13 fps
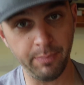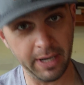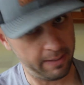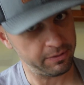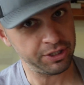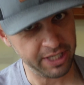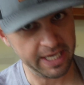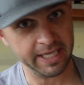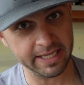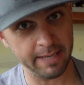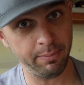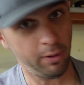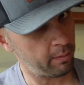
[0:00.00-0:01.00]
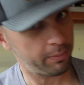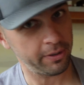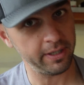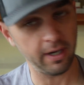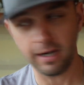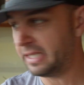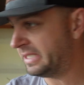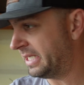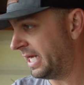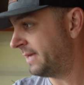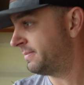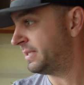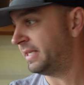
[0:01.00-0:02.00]
but I was shaking that pole pretty hard at
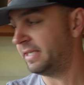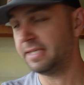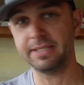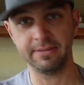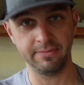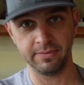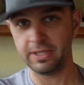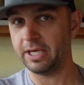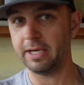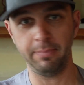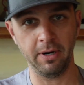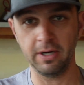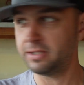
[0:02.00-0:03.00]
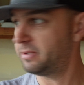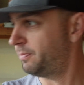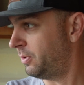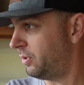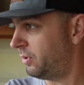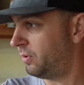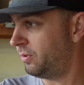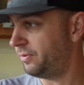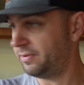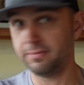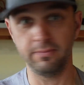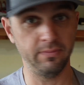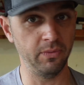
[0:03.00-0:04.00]
times and this Gigaparts pole
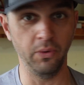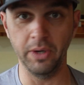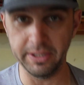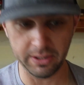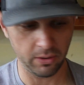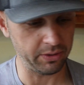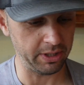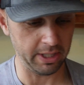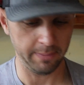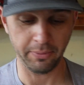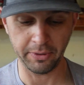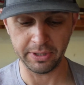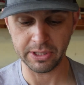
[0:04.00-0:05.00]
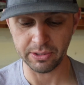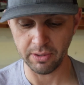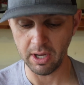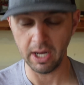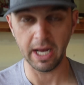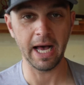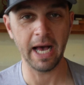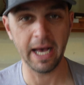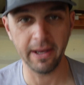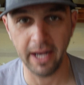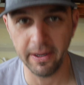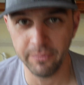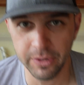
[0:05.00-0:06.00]
was holding up pretty strong.
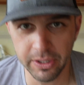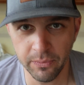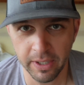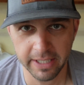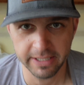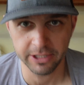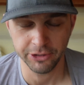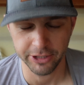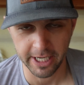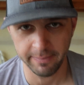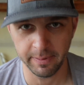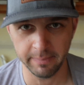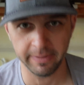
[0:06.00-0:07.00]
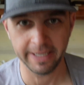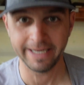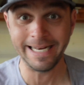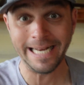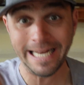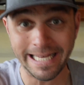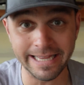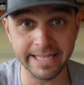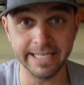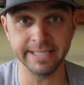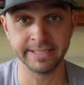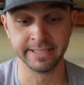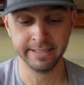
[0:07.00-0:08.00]
I, I really wanted to drop it, but I need
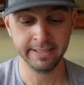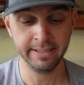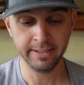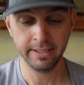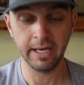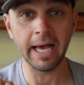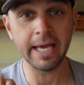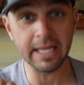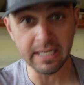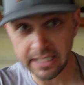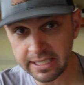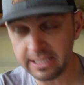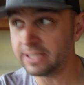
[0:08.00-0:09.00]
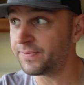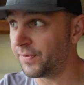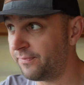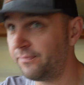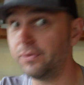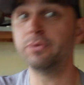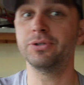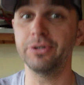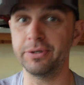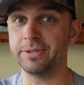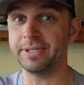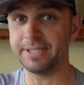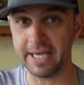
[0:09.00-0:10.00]
this like you need this for
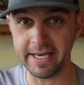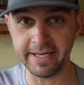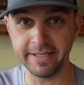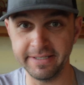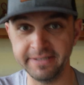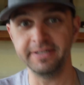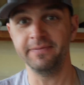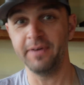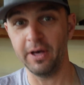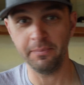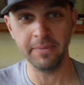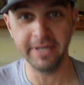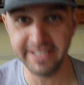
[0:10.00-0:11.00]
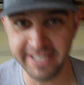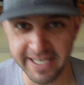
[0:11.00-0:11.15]
future design and development and